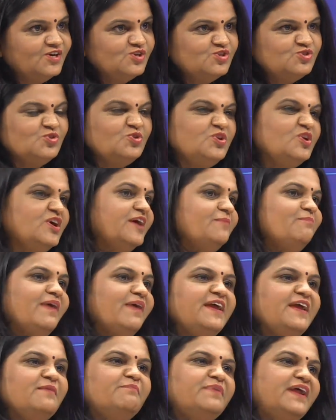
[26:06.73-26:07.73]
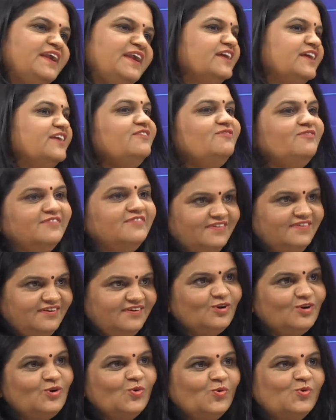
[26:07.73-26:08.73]
So, you are buying branded
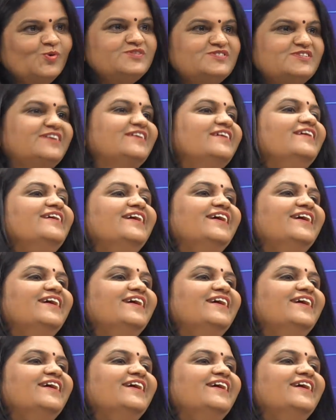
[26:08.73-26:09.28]
clothes.